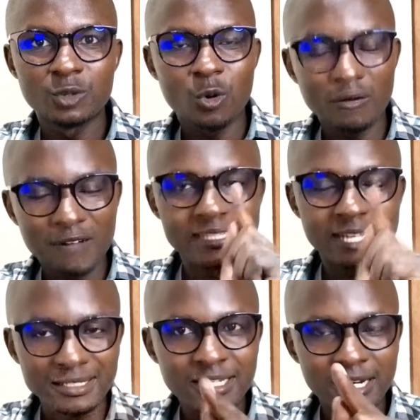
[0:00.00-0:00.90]
kuwa vice
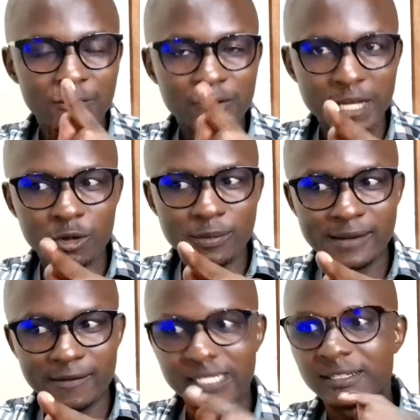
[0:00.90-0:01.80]
chancellor of Nairobi
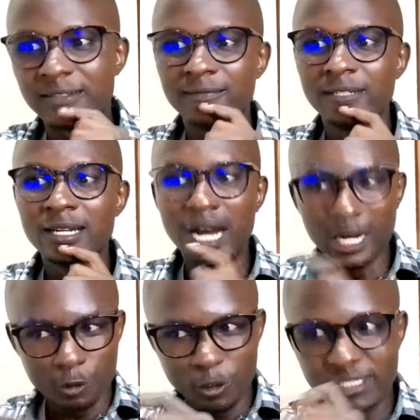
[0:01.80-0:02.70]
University,
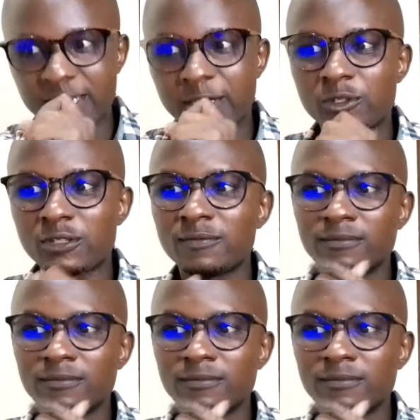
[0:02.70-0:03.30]
alikuwa state house.